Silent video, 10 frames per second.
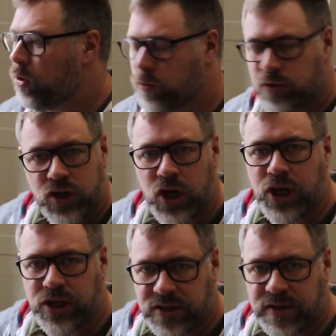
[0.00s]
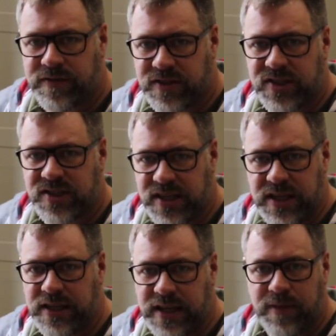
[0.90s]
alternative to
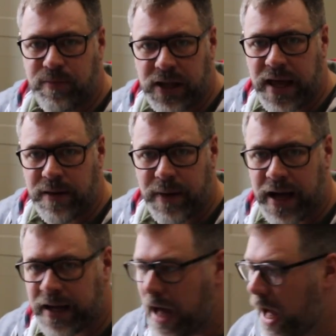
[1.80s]
CD playback.